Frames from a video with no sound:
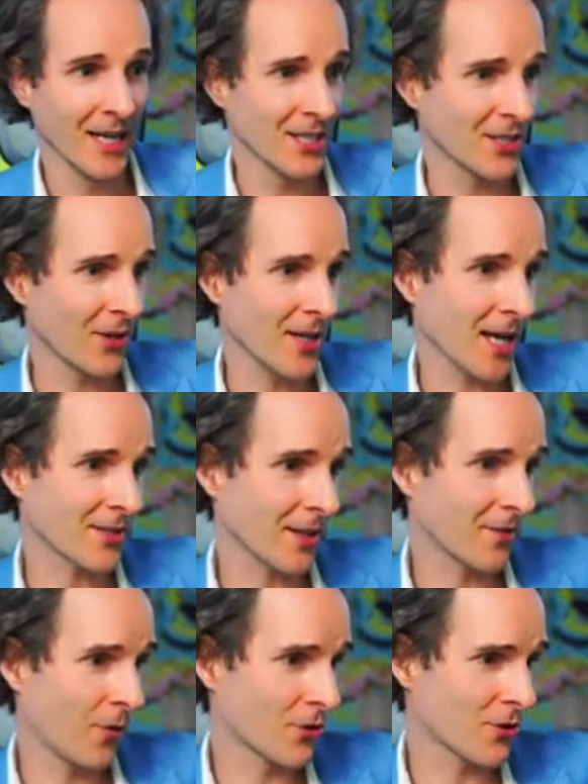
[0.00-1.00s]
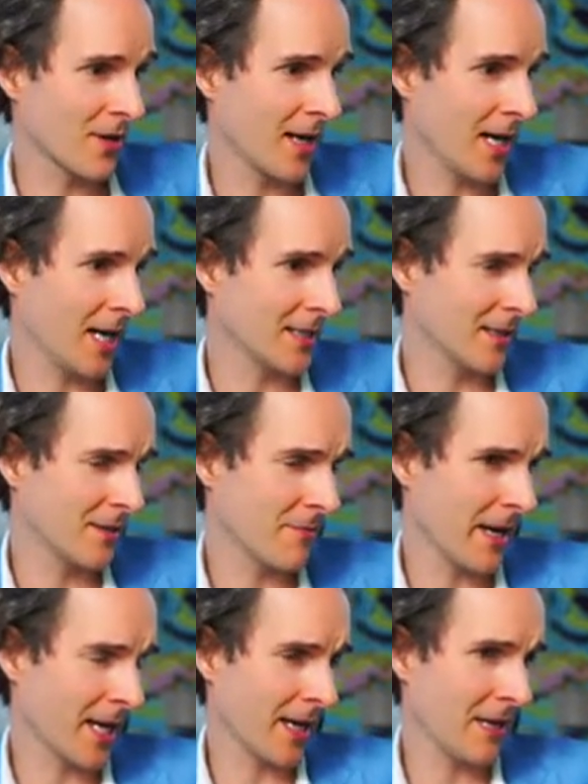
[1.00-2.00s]
So yes, unfortunately, I didn't
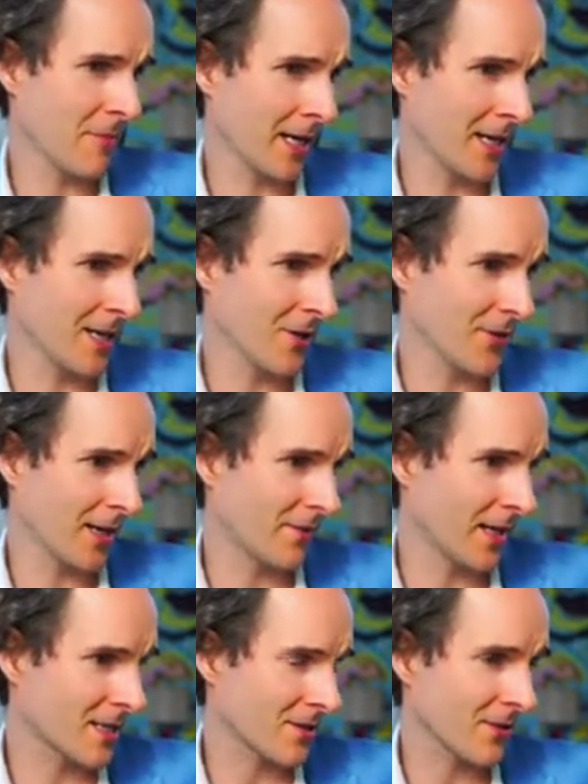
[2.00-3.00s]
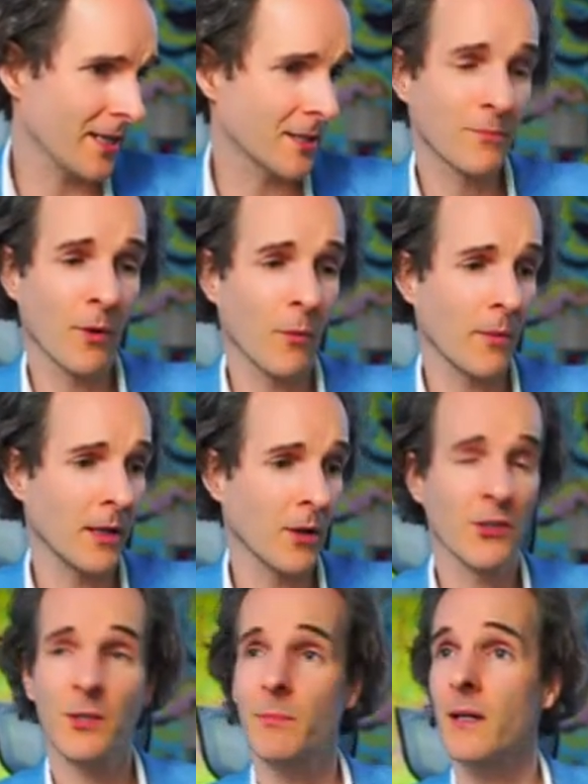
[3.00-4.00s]
make any money on that V I X trade. It probably
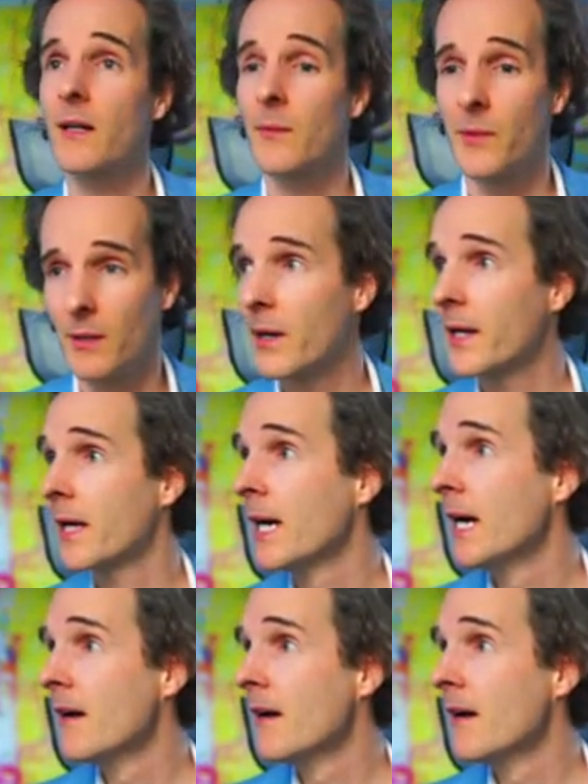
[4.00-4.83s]
lost me a little bit of money.